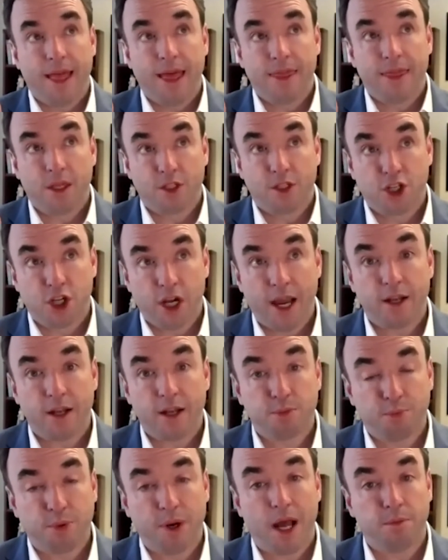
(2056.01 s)
The child's
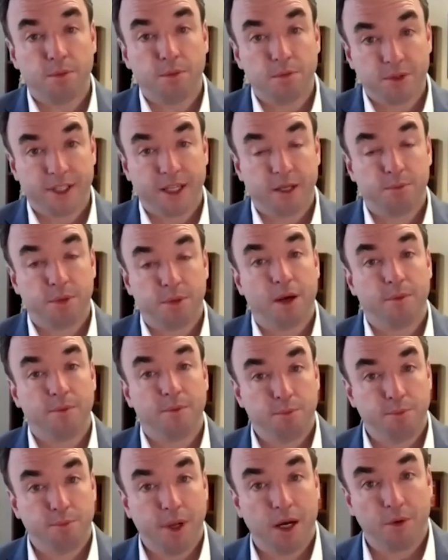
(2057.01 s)
problems can become
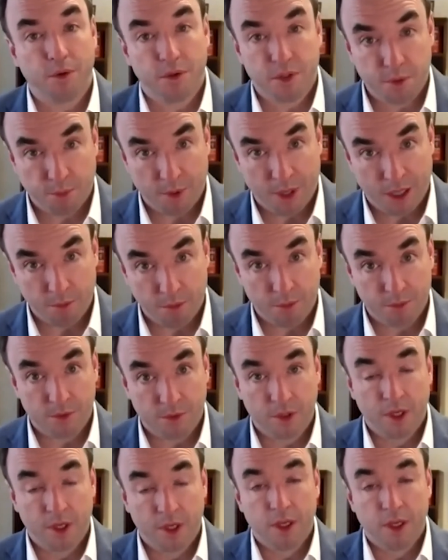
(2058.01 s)
the parent's problems.